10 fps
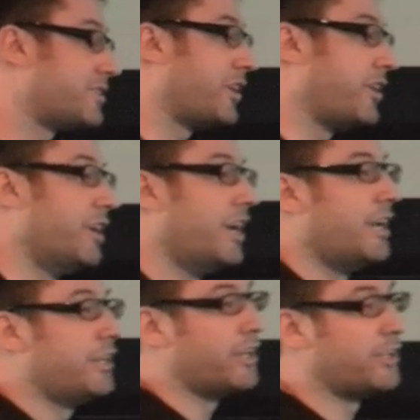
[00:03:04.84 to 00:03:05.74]
so
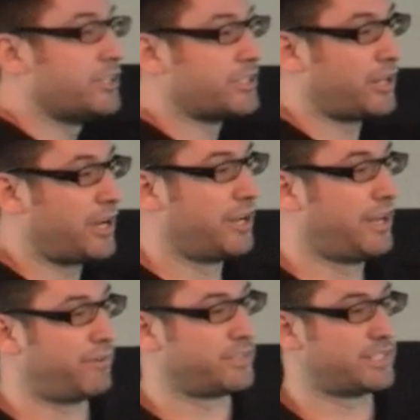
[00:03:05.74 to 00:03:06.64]
you're just going to
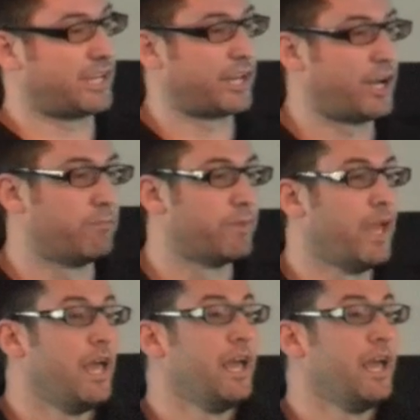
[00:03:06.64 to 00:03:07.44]
have to suck it up.